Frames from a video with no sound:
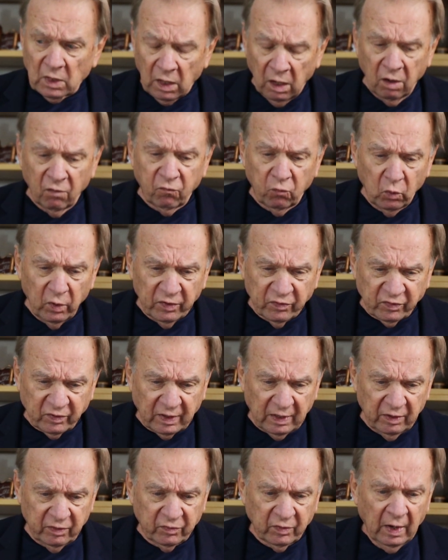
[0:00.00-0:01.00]
of
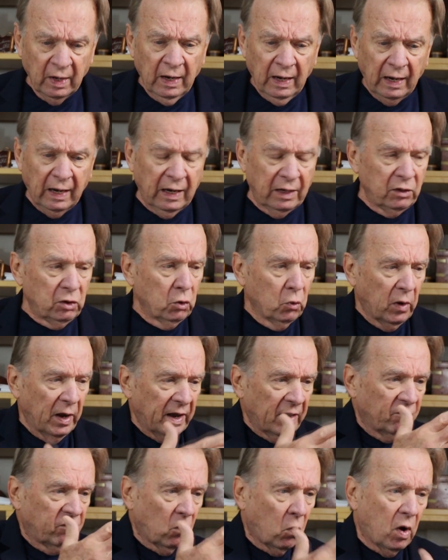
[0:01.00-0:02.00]
whiskeys and you
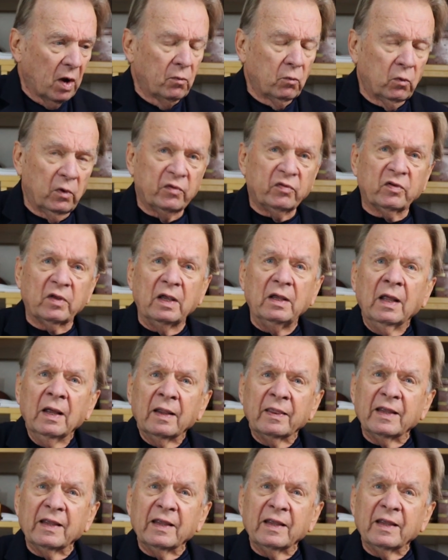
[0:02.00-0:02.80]
have one whiskey